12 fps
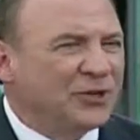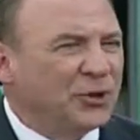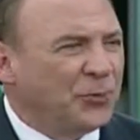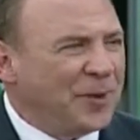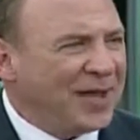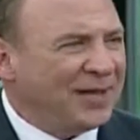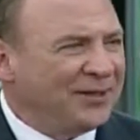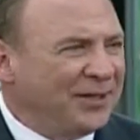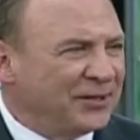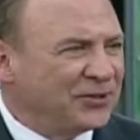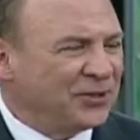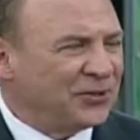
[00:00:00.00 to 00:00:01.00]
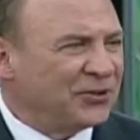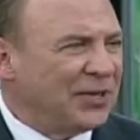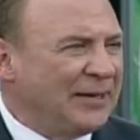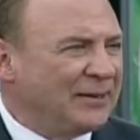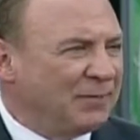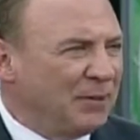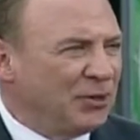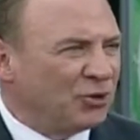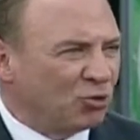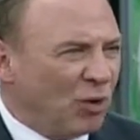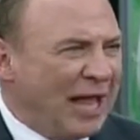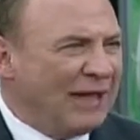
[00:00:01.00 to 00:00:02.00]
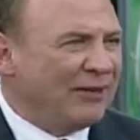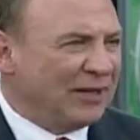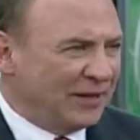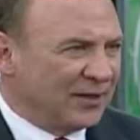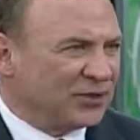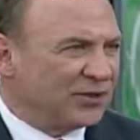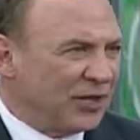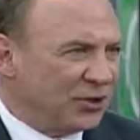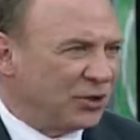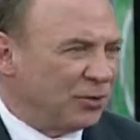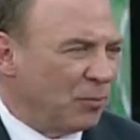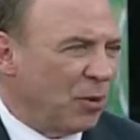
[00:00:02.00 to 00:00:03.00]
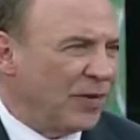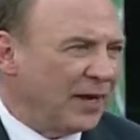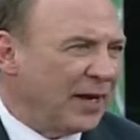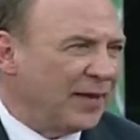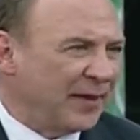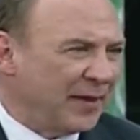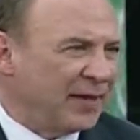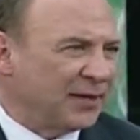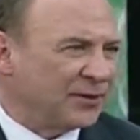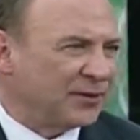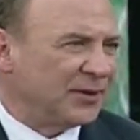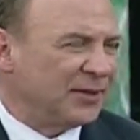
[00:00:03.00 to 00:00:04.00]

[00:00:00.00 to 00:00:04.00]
So politics seems to be driving this session more than anything else.